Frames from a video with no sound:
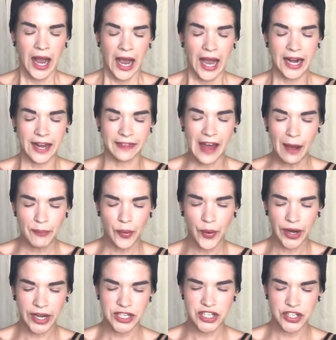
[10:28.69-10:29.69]
And at that
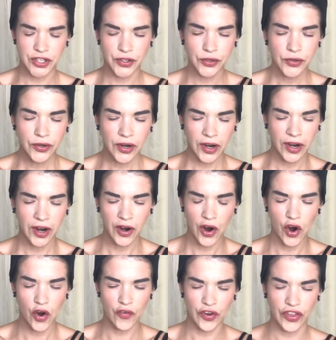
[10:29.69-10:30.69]
point too,
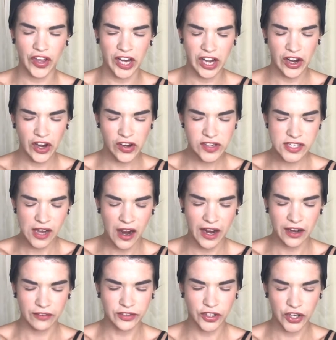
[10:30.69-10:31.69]
over the years, I
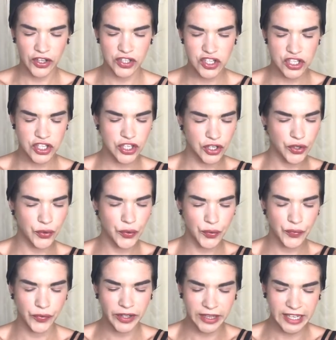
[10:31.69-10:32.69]
have learned to
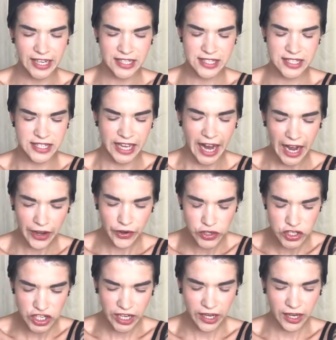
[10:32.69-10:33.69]
release the
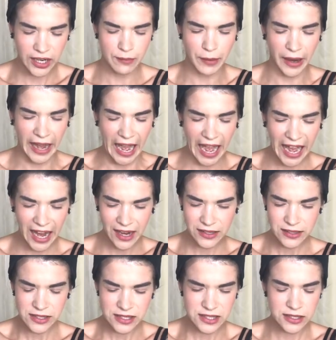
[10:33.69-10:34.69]
energy in my
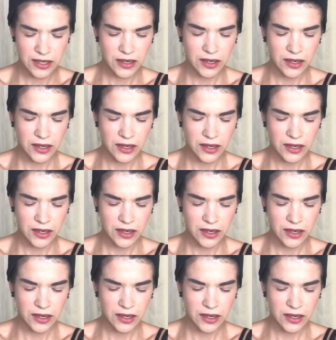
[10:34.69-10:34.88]
hands